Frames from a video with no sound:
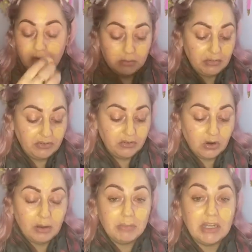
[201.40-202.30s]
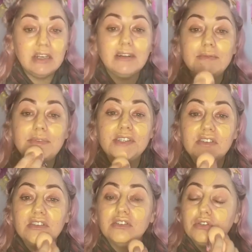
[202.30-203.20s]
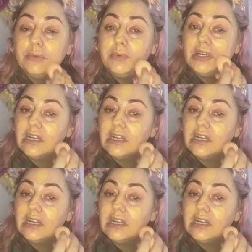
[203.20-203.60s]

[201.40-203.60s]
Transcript: Before I blend it, I'm just distributing